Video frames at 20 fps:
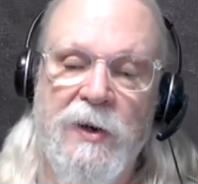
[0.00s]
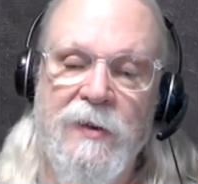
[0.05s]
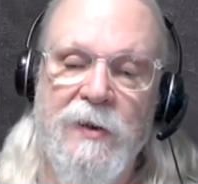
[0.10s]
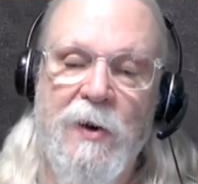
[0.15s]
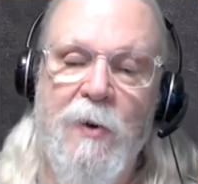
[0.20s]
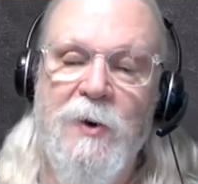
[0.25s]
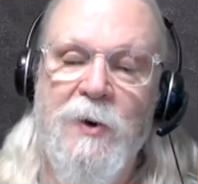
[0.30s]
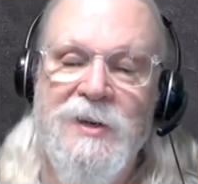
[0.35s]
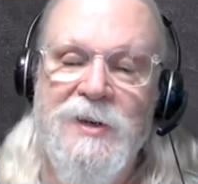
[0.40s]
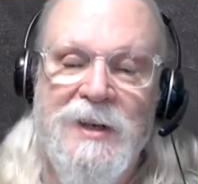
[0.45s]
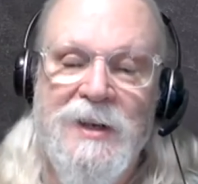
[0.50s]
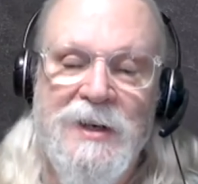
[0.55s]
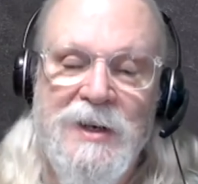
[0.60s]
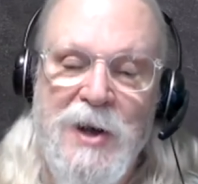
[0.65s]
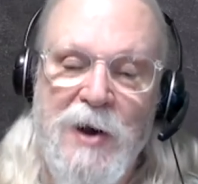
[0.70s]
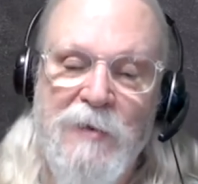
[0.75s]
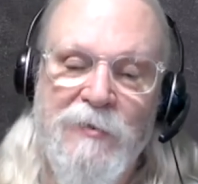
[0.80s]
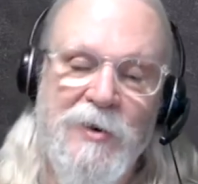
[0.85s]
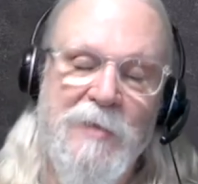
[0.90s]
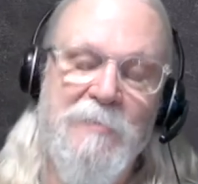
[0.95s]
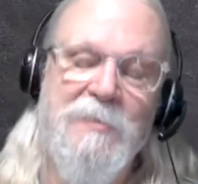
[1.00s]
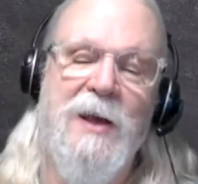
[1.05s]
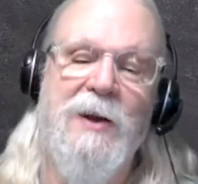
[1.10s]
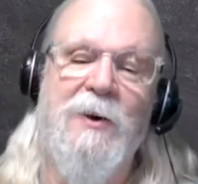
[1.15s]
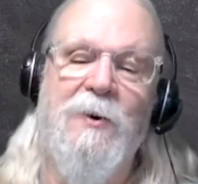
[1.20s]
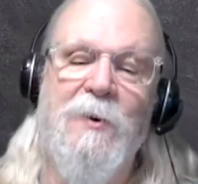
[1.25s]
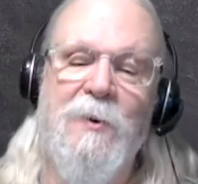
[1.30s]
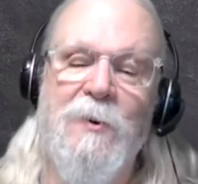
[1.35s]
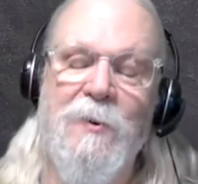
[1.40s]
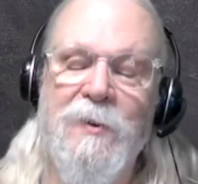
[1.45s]
I thought, oh, he's going to cover up that
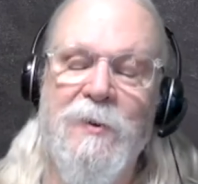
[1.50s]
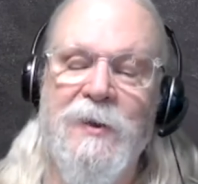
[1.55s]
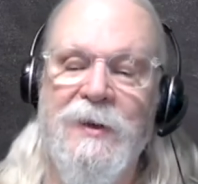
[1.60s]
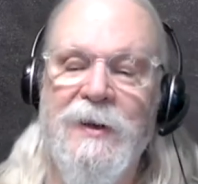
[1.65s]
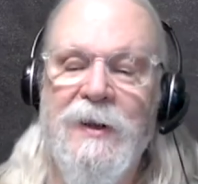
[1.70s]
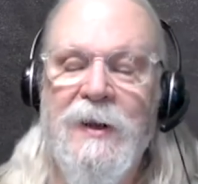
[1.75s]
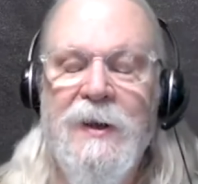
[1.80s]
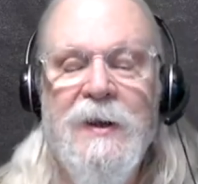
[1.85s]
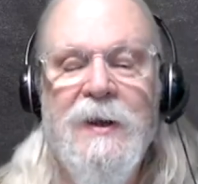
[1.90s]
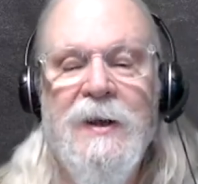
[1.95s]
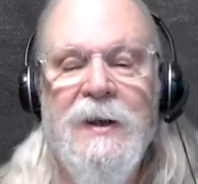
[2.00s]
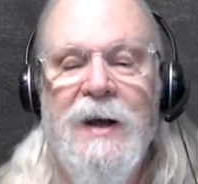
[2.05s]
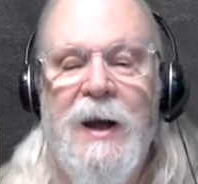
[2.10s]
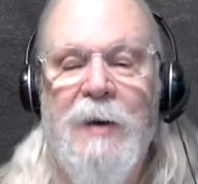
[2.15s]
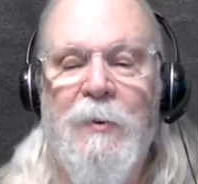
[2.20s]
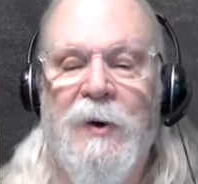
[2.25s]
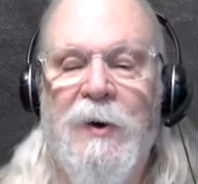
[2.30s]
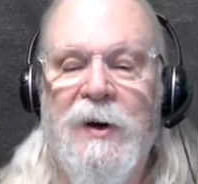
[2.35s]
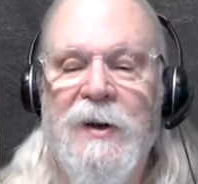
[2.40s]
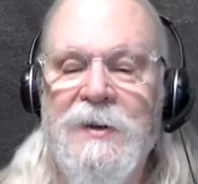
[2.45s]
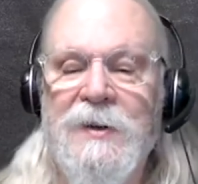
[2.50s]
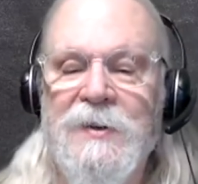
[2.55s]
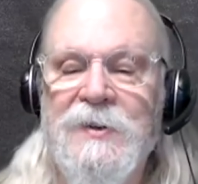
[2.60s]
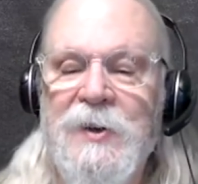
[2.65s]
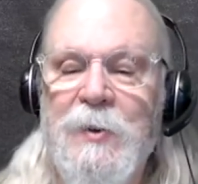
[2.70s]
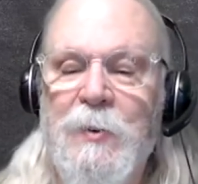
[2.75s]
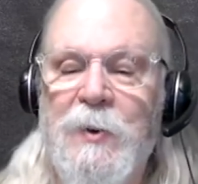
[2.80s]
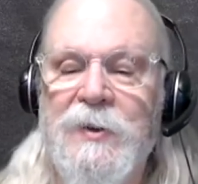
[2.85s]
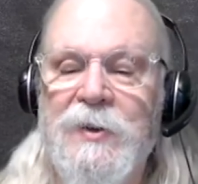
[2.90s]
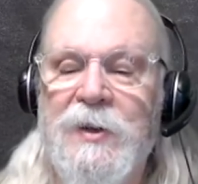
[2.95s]
hole that I wanted to
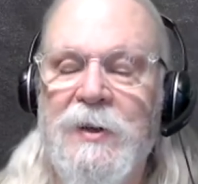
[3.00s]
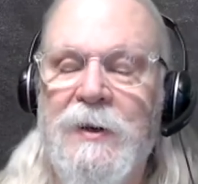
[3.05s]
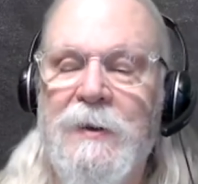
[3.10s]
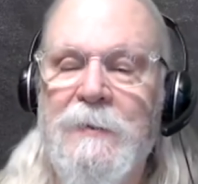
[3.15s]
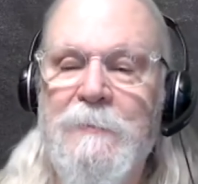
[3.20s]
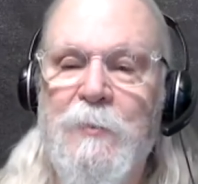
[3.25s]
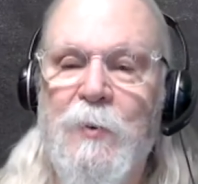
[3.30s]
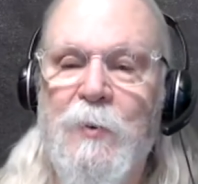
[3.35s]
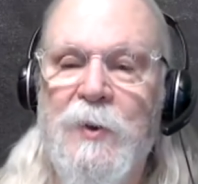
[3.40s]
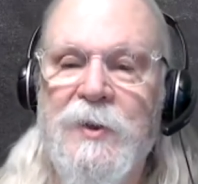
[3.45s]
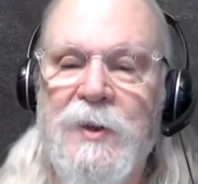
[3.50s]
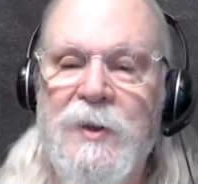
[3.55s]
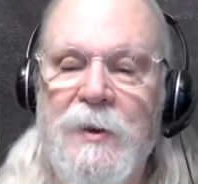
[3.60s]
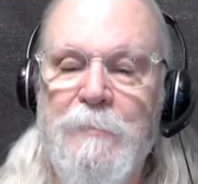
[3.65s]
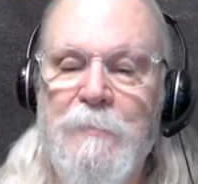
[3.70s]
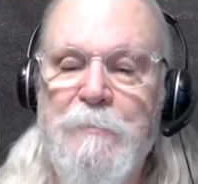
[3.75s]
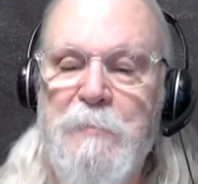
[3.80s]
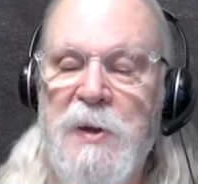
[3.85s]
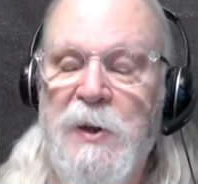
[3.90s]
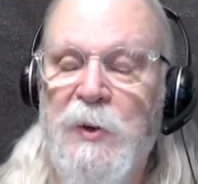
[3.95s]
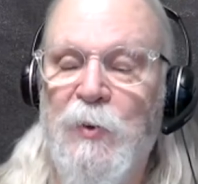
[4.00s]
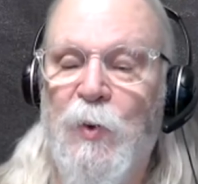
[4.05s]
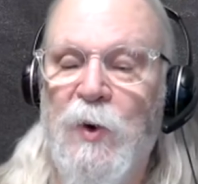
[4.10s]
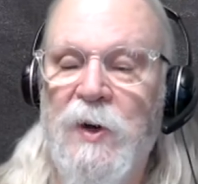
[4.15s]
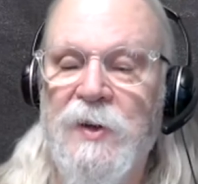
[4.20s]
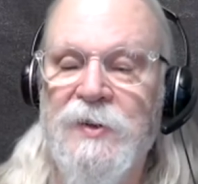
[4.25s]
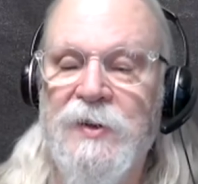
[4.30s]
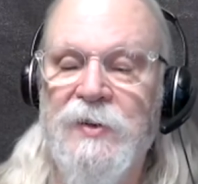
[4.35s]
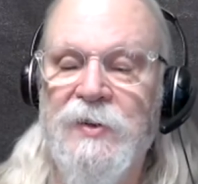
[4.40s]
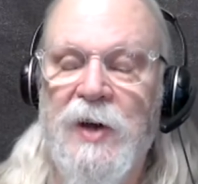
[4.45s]
see what the pin
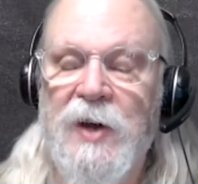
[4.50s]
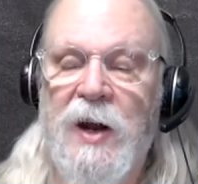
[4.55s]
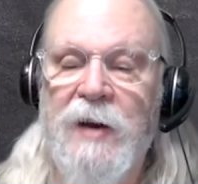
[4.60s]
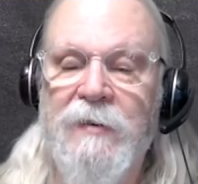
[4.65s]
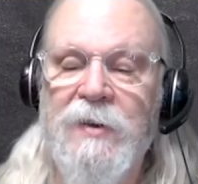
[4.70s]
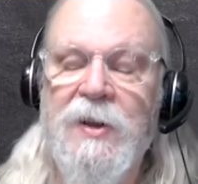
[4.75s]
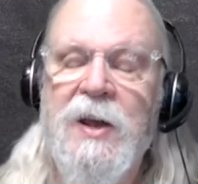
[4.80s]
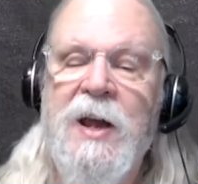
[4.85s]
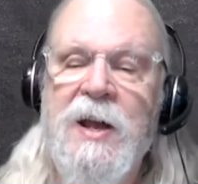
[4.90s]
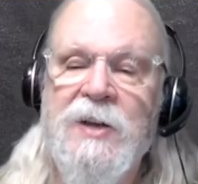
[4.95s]
was inside of it.